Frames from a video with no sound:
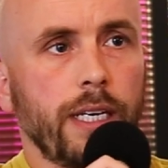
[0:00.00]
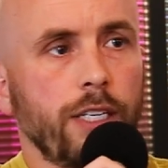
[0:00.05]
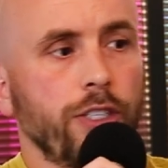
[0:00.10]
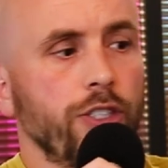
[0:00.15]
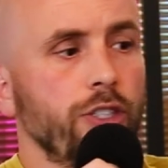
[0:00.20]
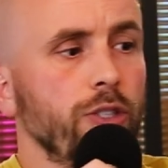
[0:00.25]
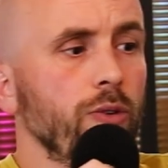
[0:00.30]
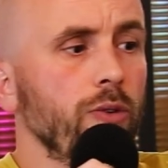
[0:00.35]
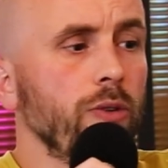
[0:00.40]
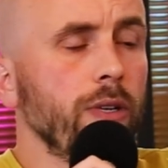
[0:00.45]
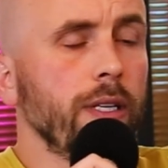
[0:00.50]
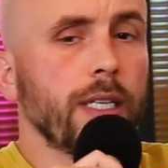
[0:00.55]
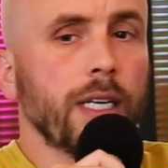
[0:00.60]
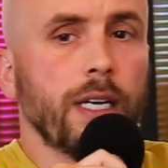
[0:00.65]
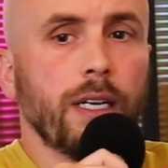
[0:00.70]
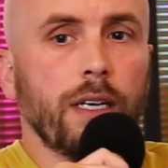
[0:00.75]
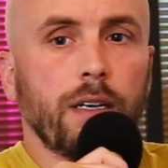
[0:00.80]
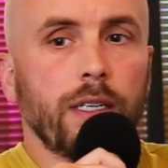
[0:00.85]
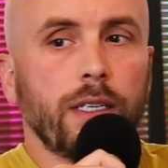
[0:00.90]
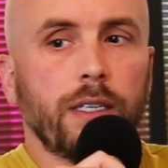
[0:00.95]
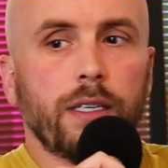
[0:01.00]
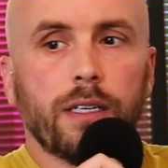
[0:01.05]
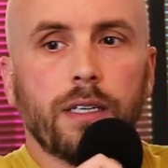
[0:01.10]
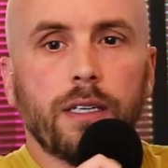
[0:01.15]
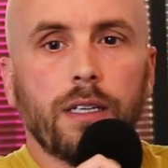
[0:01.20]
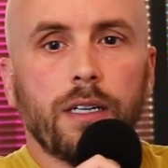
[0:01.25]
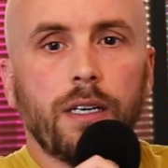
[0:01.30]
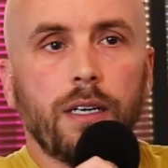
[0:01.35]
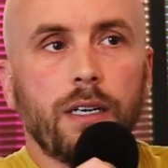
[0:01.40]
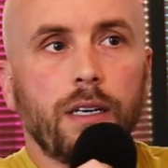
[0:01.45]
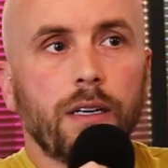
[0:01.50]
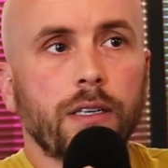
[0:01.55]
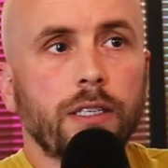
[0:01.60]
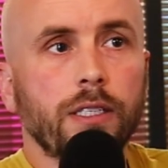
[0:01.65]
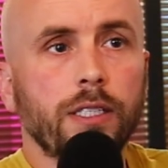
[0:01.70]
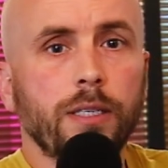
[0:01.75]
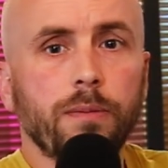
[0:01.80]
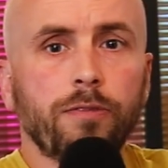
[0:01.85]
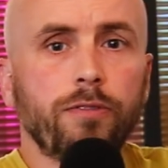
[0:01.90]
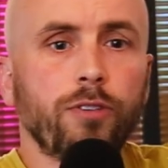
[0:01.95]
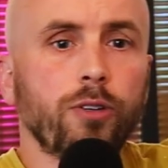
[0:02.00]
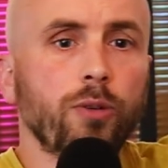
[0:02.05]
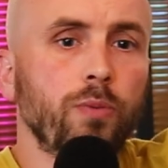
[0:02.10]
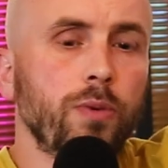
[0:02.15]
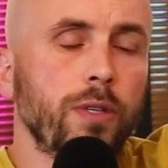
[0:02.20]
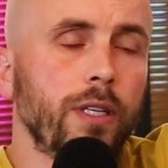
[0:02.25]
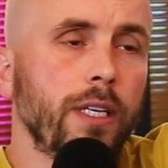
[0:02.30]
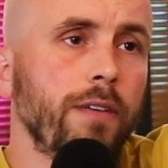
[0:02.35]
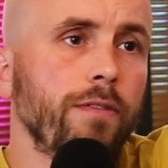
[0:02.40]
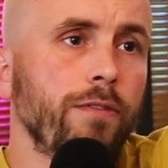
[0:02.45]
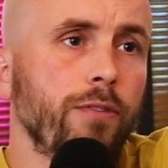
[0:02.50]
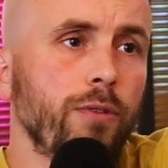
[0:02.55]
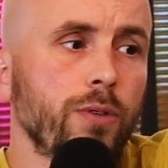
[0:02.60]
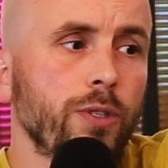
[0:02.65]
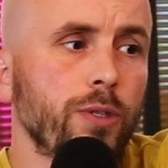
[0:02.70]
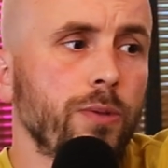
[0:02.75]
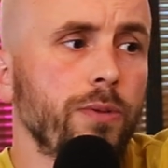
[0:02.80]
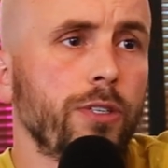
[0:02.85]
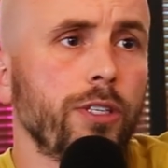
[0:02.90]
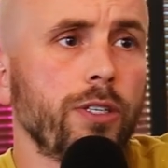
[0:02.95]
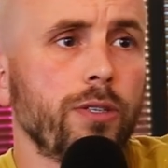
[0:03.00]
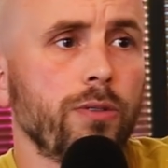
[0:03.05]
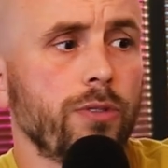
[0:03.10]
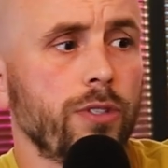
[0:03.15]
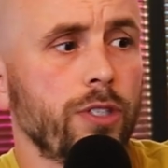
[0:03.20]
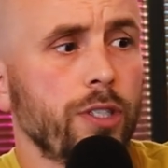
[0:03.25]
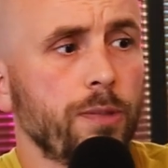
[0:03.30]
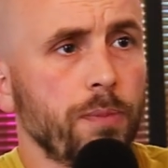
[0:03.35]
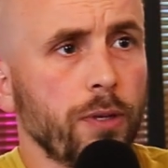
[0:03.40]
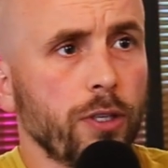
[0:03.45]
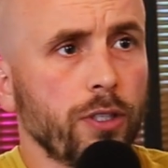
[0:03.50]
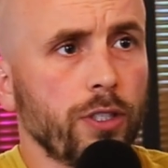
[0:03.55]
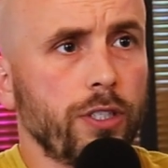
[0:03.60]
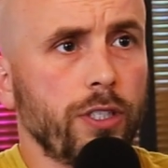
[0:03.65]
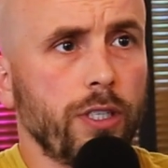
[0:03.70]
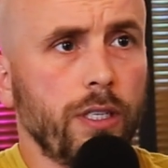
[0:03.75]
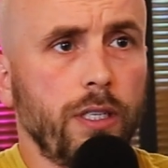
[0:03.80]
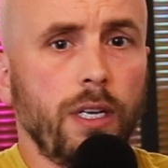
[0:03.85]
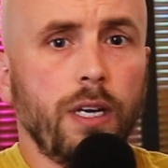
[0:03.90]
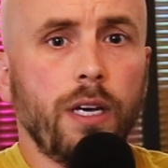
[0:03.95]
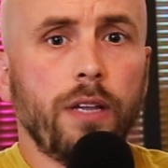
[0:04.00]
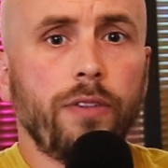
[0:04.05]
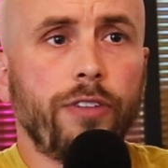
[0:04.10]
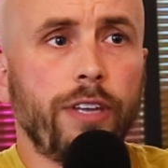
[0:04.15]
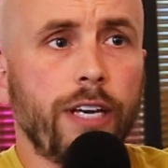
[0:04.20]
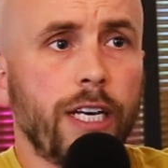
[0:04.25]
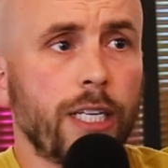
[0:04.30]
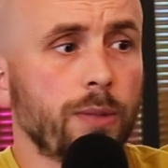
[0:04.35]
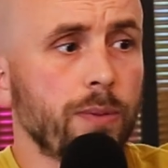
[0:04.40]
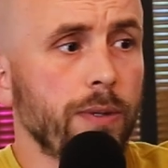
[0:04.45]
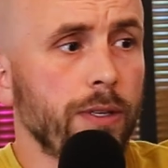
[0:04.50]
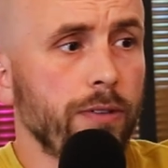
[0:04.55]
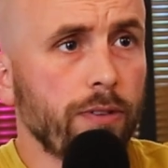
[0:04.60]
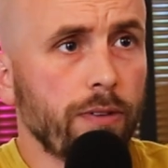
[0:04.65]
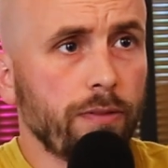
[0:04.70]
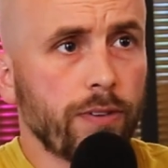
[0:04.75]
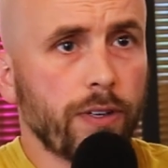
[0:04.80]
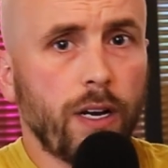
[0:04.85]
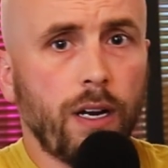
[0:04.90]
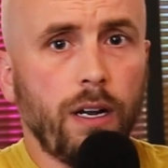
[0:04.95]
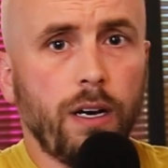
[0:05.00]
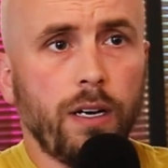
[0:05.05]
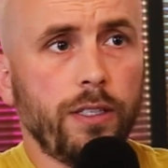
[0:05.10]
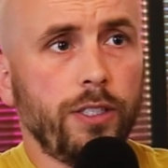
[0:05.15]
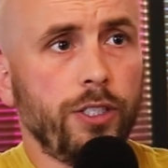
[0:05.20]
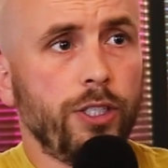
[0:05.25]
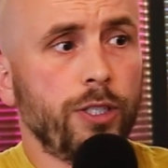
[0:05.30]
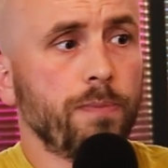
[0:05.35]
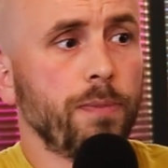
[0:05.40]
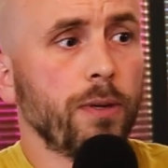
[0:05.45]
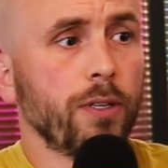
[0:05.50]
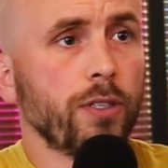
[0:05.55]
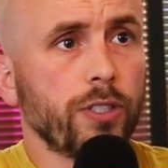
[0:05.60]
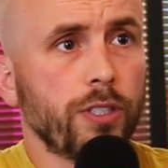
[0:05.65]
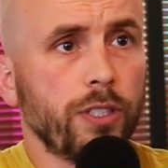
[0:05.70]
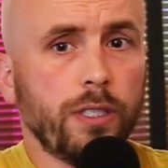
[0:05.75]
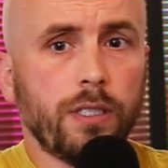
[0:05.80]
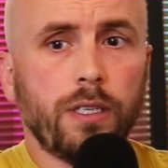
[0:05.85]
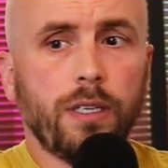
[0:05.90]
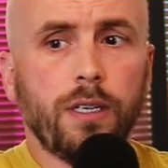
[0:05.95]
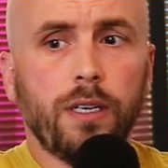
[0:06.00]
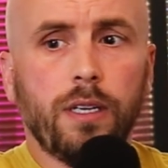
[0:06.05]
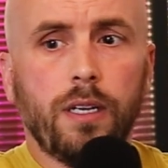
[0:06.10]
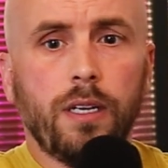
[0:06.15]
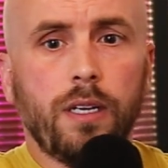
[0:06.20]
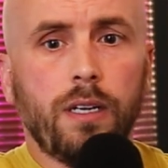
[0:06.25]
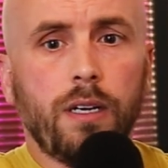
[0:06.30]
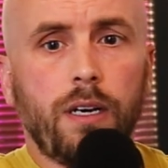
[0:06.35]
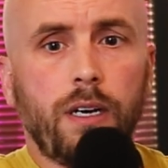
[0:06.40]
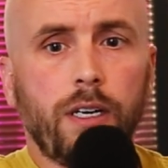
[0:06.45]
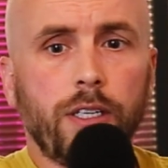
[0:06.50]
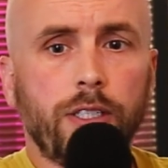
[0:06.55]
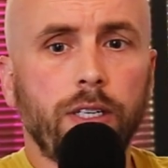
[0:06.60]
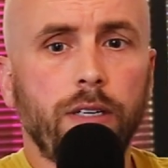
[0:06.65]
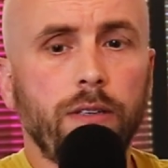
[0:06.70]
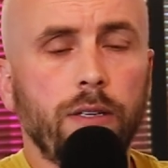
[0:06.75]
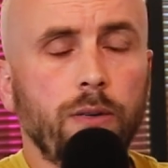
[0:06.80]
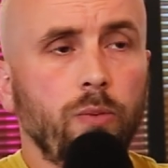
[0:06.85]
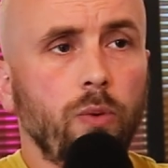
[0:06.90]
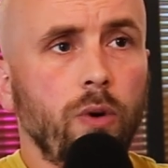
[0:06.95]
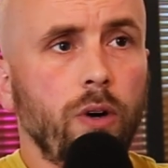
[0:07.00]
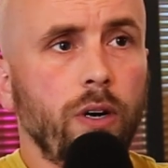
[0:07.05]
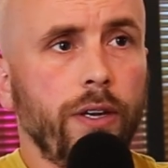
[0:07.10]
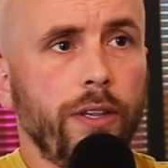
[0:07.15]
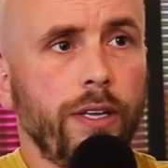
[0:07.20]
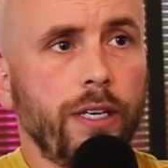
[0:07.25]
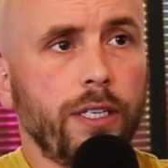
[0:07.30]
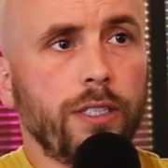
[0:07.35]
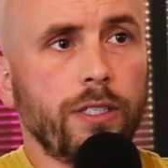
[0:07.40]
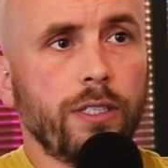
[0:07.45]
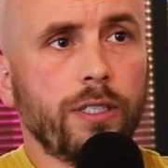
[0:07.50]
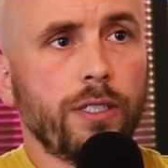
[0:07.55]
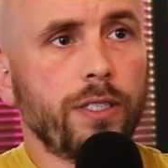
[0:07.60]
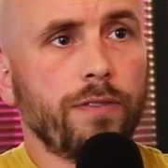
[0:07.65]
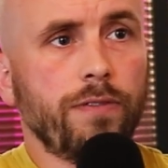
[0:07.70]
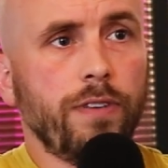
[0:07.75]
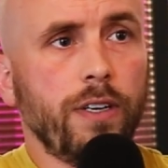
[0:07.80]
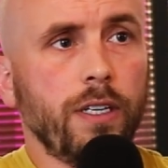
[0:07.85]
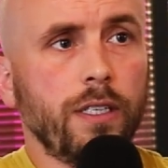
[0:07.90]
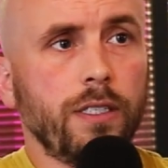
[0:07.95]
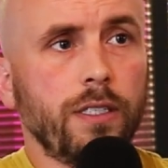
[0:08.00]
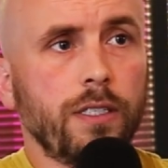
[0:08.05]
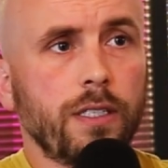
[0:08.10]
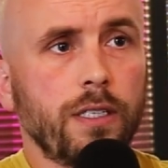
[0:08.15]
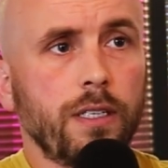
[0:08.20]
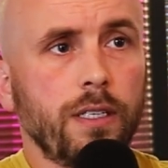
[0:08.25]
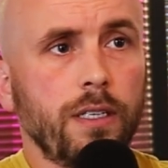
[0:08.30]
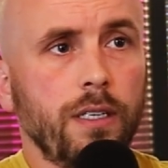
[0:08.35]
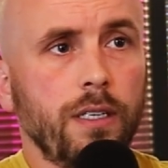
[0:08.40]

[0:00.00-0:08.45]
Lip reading: Surely that, like I said before, with the influencers used, sponsored. The ads we run for clients, sponsored. I don't know why that doesn't suffice.